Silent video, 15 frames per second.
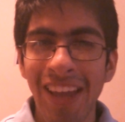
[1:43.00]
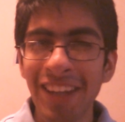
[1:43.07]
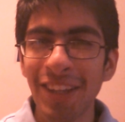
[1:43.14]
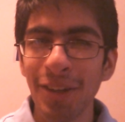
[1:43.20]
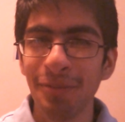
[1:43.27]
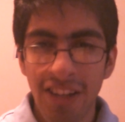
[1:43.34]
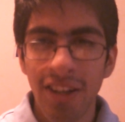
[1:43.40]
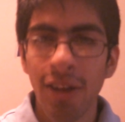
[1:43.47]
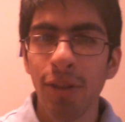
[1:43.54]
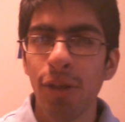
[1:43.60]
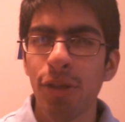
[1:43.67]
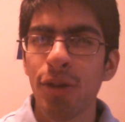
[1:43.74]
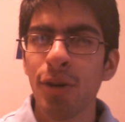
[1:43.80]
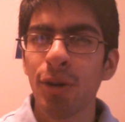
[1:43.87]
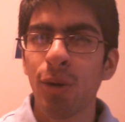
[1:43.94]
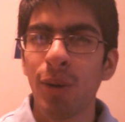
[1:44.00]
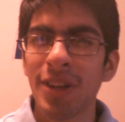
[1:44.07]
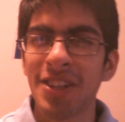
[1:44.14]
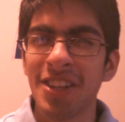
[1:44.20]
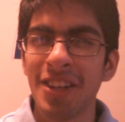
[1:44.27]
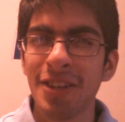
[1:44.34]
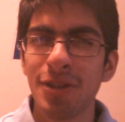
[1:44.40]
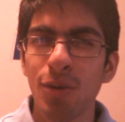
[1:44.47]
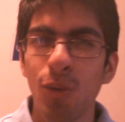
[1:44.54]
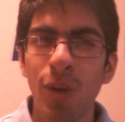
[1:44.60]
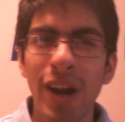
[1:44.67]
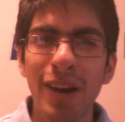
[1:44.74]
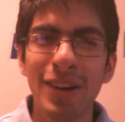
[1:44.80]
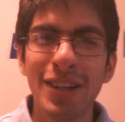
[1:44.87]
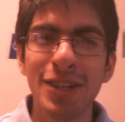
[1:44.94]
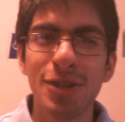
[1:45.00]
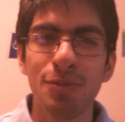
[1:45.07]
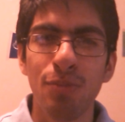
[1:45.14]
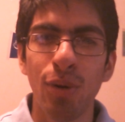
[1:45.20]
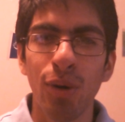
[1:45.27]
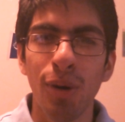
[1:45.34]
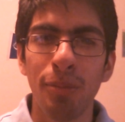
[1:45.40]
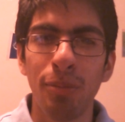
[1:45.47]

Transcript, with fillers: Thank you. Now, the third question is, where is Bora